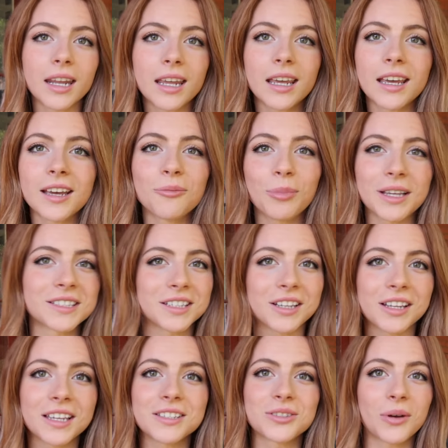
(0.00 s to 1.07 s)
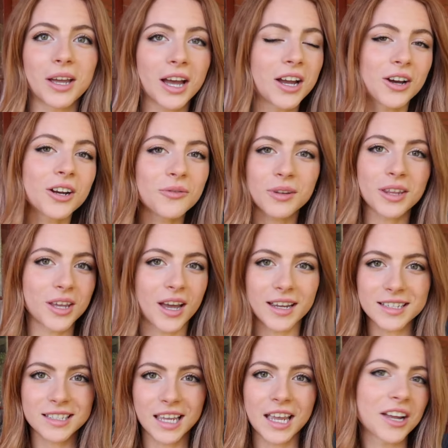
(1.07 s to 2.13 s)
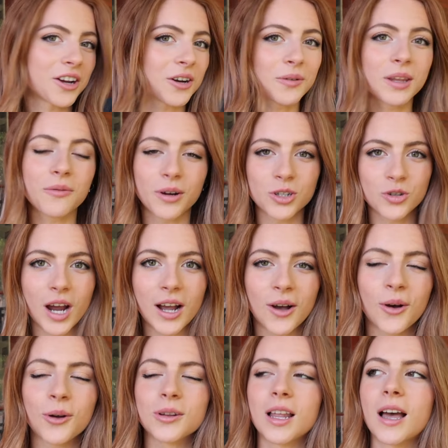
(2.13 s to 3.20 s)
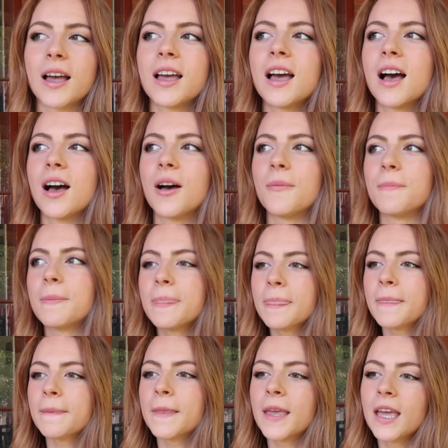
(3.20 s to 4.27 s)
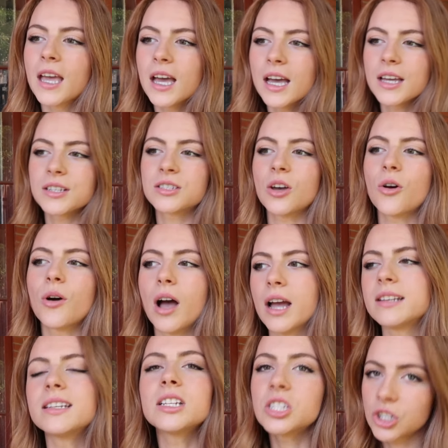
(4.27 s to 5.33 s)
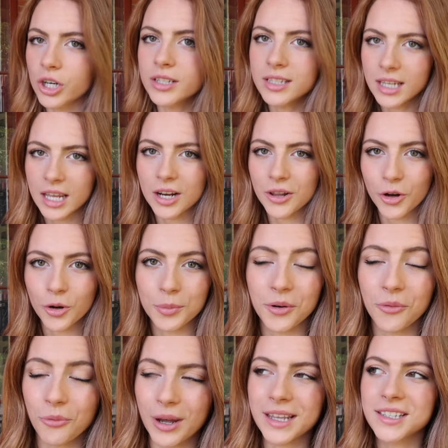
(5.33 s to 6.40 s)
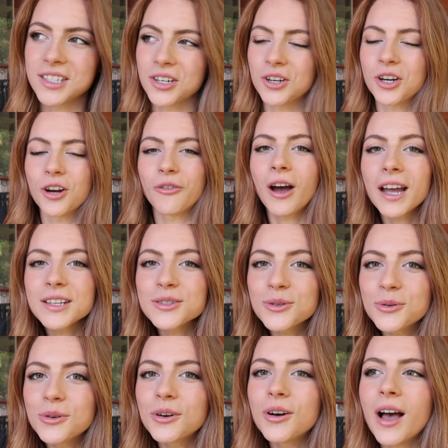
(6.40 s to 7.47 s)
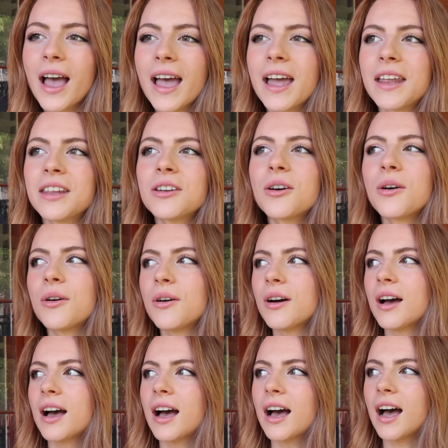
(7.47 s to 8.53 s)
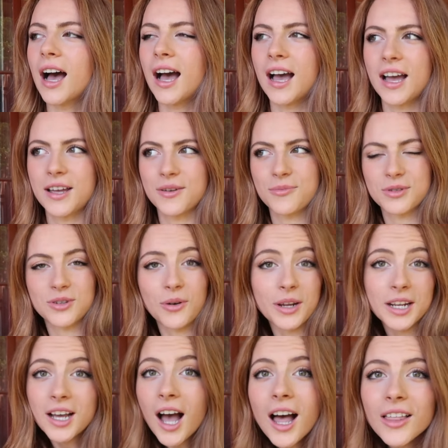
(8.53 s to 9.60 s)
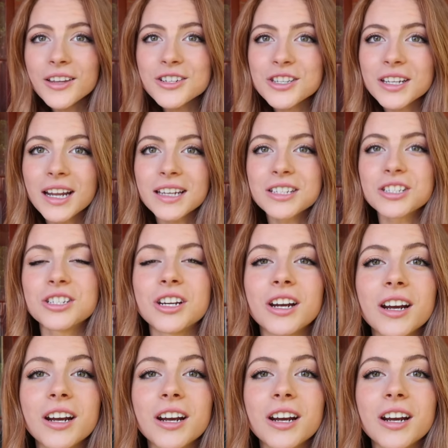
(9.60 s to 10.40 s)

knee, basically, so I couldn't really ice skate, I couldn't really run track a whole lot. So I did start to gain a little bit of weight senior year of high school, and you know, I was going to college the next